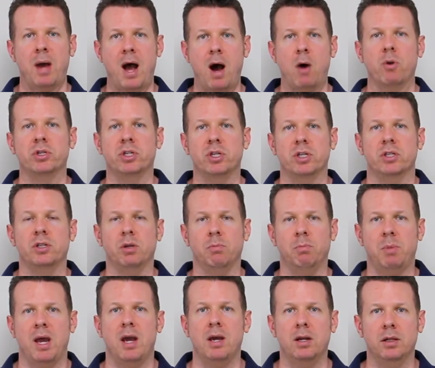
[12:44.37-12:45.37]
power system
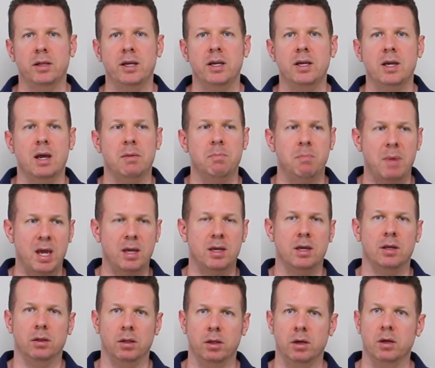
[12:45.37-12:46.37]
paneling and make
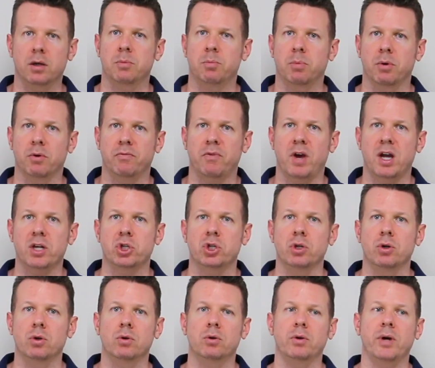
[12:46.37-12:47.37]
it look
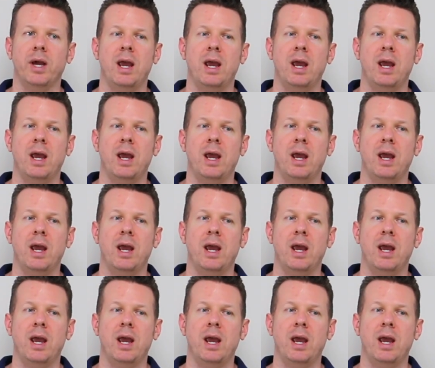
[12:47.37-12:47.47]
professional.